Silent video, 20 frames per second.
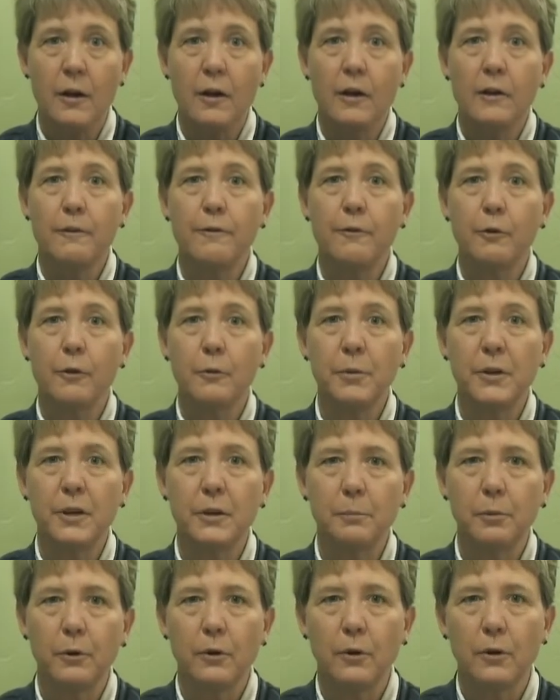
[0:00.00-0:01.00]
for
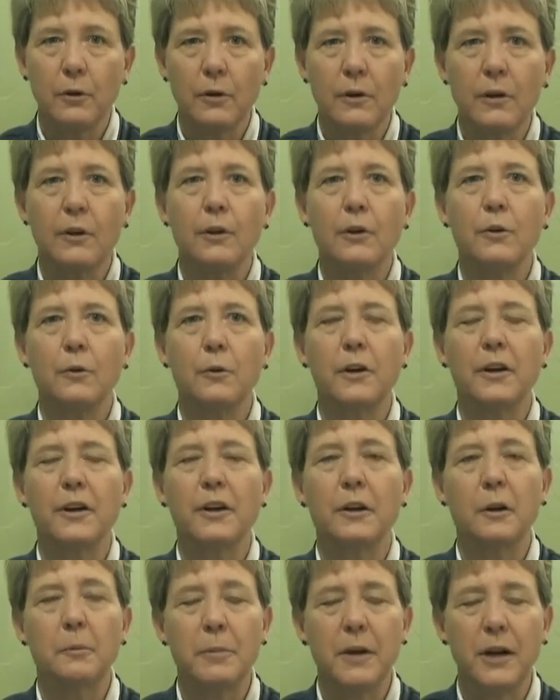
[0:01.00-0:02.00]
people who are
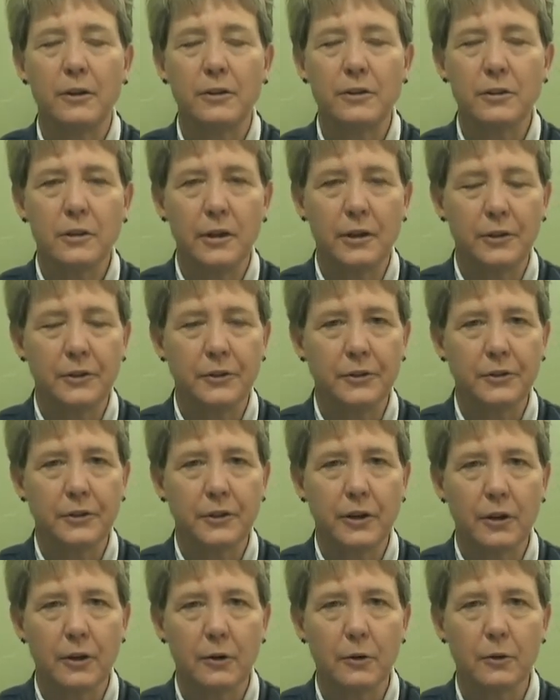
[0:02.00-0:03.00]
about to
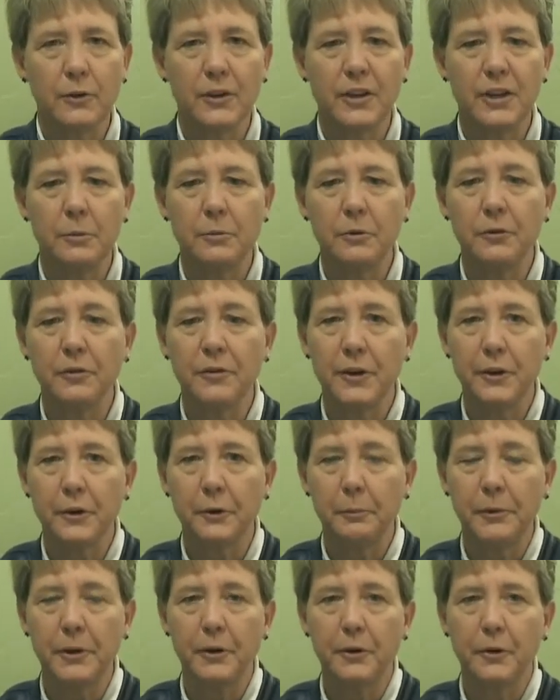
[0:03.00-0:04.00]
undergo
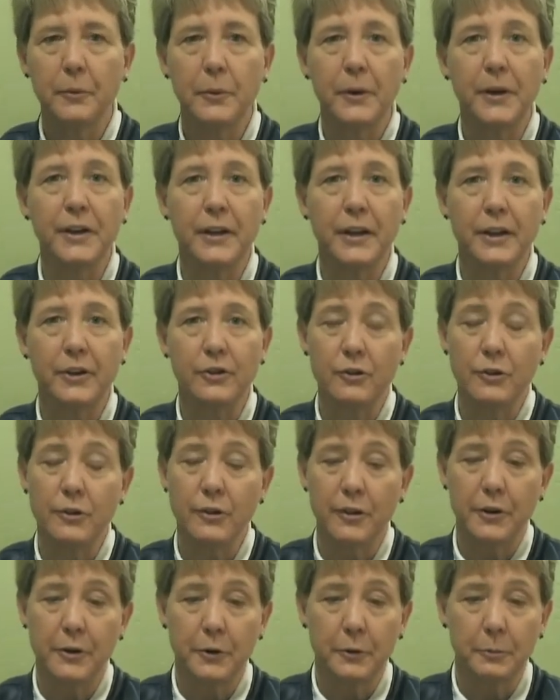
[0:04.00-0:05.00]
chemotherapy or radiation
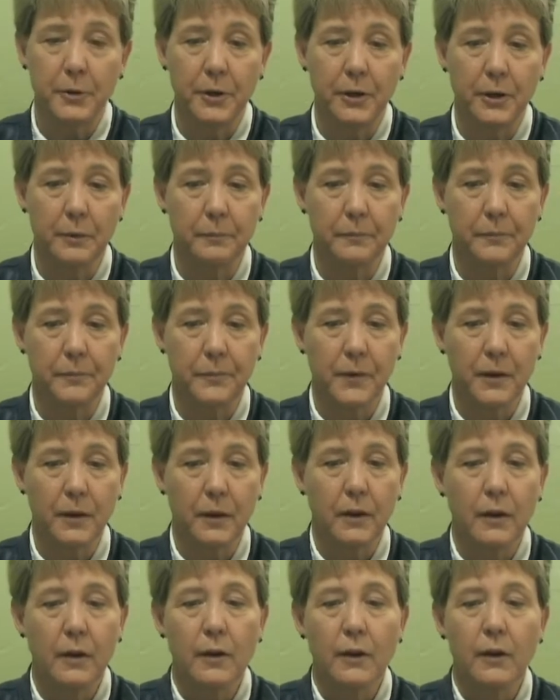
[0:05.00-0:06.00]
therapy.
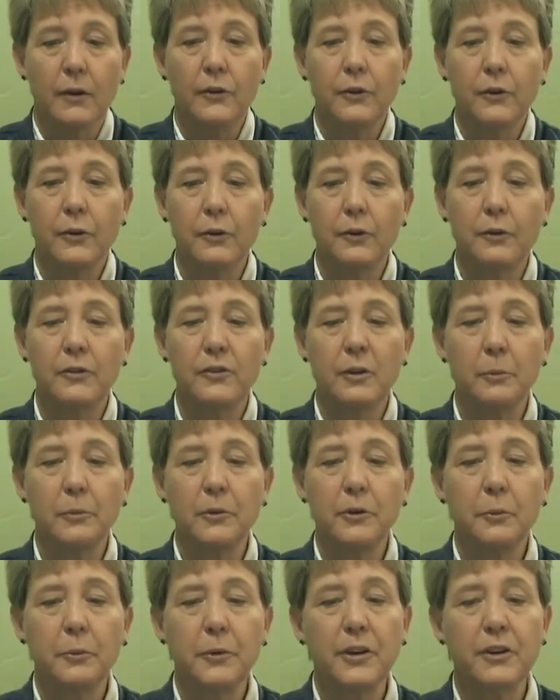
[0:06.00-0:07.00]
So some of
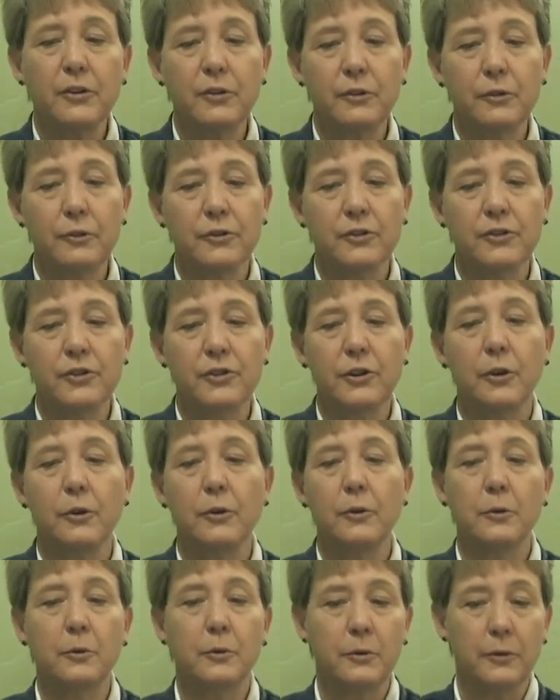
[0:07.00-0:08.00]
the research
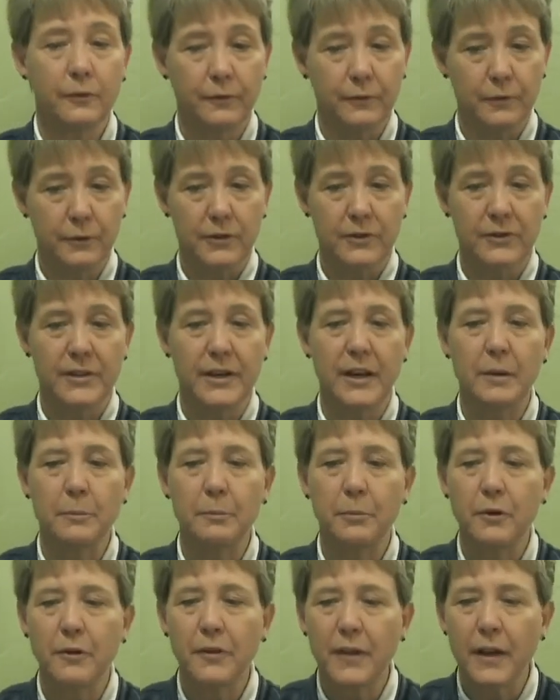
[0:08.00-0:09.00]
showed, for
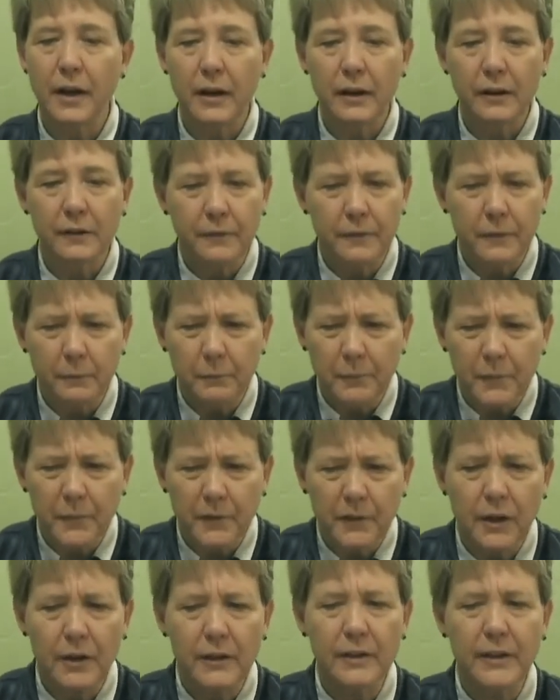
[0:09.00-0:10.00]
example, that
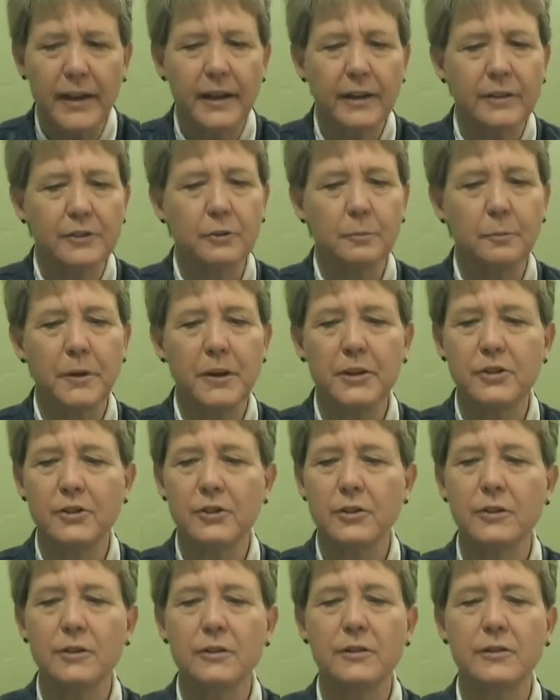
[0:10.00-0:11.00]
lung cancer
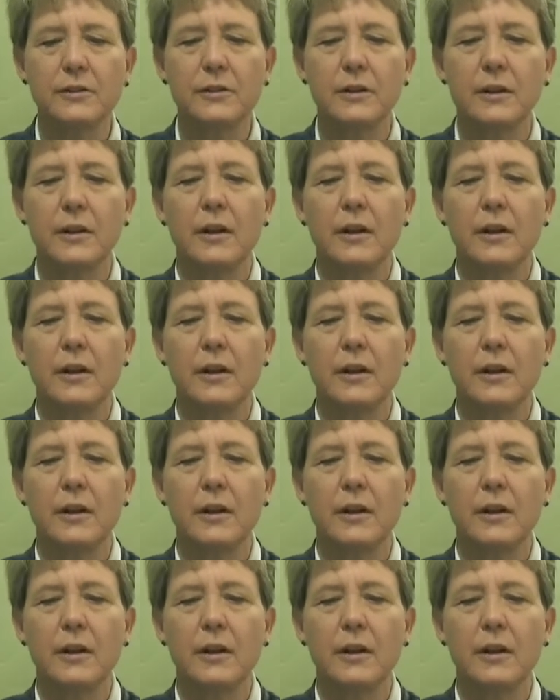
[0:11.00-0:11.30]
patients,